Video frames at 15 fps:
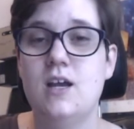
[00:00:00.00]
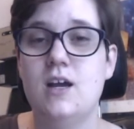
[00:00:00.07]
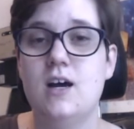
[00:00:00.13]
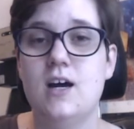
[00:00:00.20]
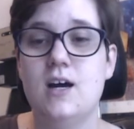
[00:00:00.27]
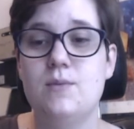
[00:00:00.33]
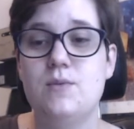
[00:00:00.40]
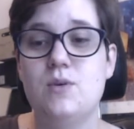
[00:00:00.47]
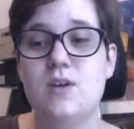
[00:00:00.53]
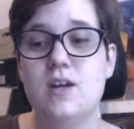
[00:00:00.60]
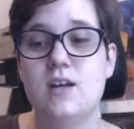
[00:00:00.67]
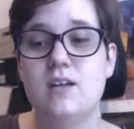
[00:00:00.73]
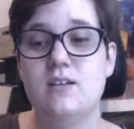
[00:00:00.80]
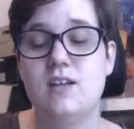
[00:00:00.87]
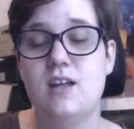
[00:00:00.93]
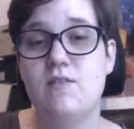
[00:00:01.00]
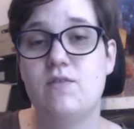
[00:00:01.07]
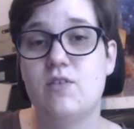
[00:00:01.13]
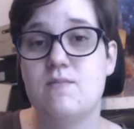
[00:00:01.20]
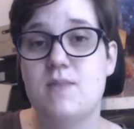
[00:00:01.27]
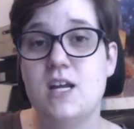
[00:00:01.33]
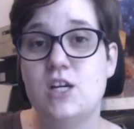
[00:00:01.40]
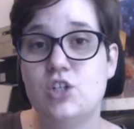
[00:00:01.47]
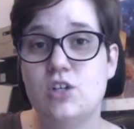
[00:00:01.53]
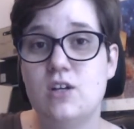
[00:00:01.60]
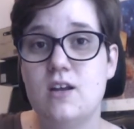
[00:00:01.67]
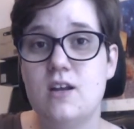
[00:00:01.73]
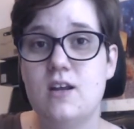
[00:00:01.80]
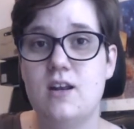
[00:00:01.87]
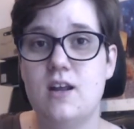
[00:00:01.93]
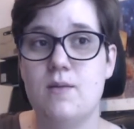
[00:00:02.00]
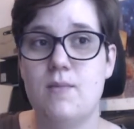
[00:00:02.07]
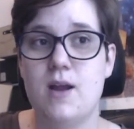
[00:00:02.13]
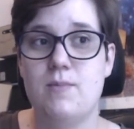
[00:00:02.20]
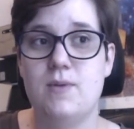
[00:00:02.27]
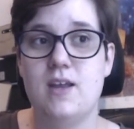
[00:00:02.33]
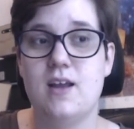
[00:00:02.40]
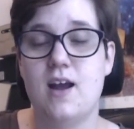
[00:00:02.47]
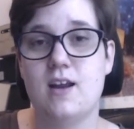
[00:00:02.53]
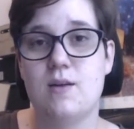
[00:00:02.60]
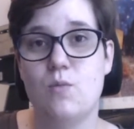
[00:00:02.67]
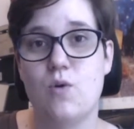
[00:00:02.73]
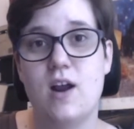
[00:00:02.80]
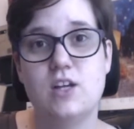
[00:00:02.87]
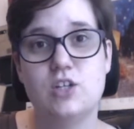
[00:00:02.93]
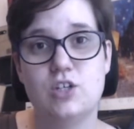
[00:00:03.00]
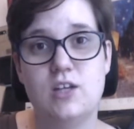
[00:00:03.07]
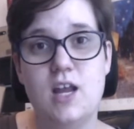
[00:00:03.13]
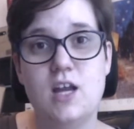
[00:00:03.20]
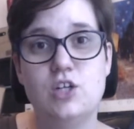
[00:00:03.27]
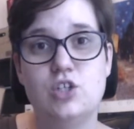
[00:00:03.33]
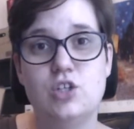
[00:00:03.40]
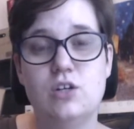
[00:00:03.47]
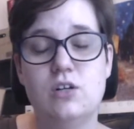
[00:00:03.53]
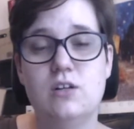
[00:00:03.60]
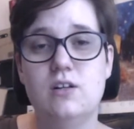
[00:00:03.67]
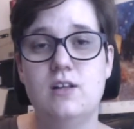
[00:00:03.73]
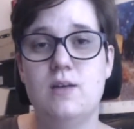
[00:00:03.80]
You get information. It might be kind of more educational.